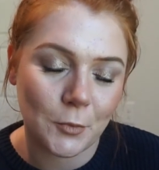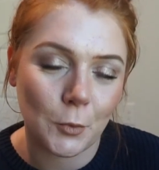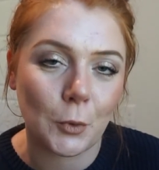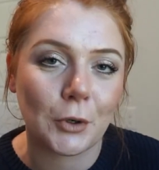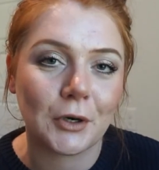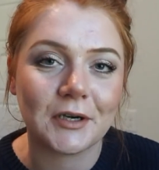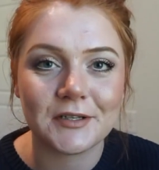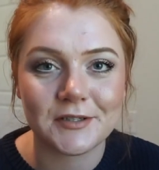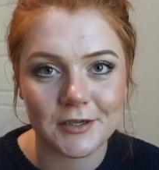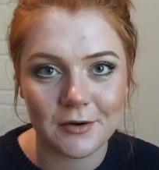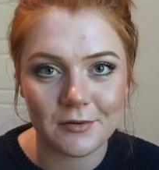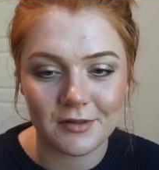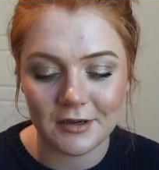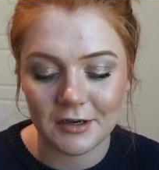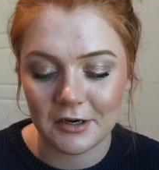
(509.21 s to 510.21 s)
We're gonna start
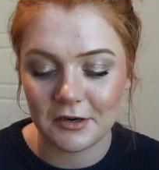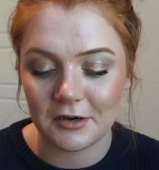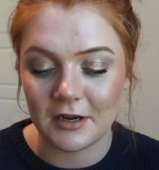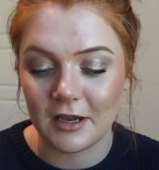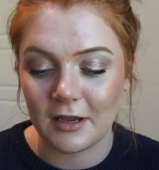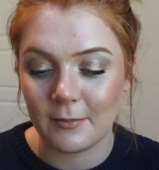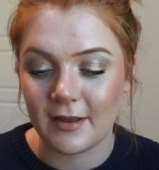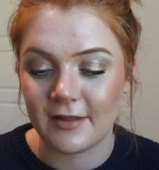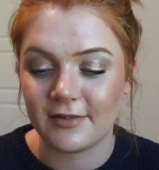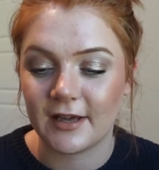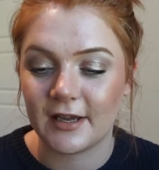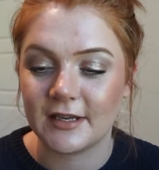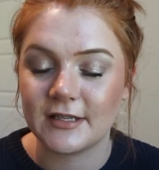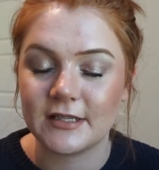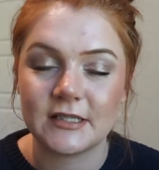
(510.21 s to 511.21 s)
with a cream, and
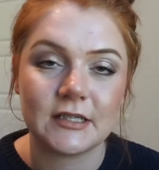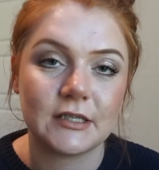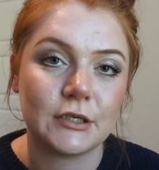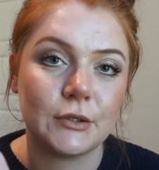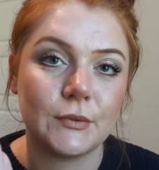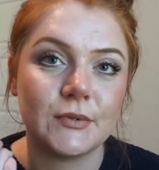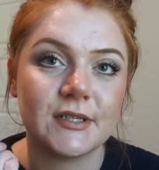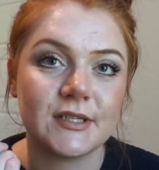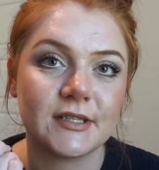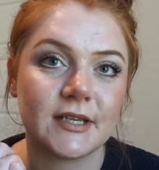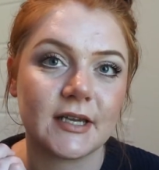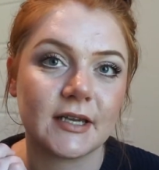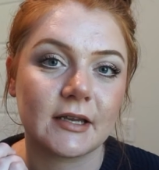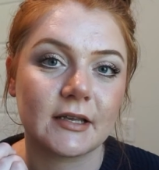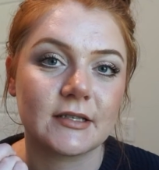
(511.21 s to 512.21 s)
that is Nude
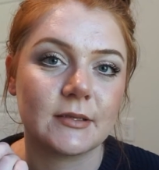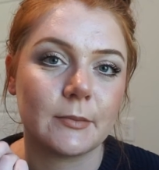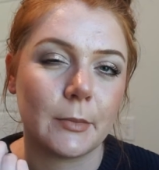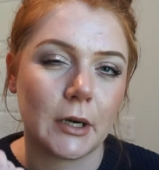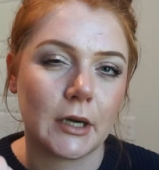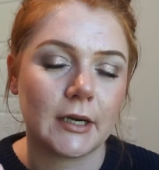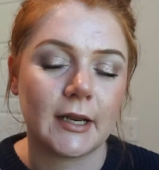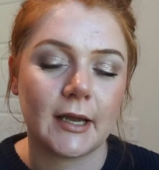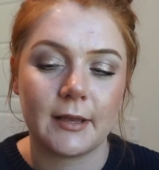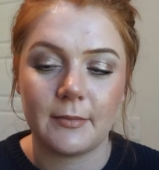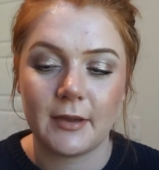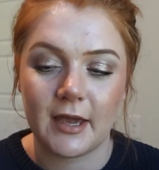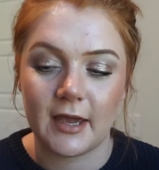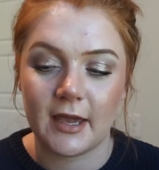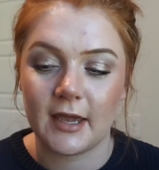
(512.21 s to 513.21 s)
Sticks Bondi
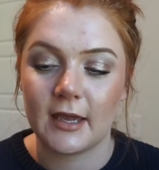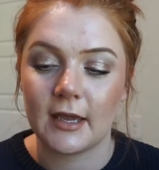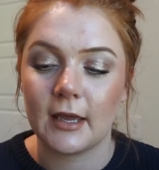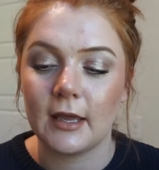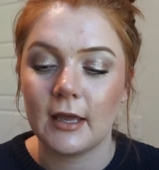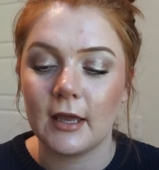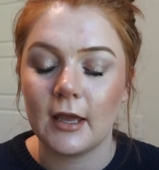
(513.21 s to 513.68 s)
Bay.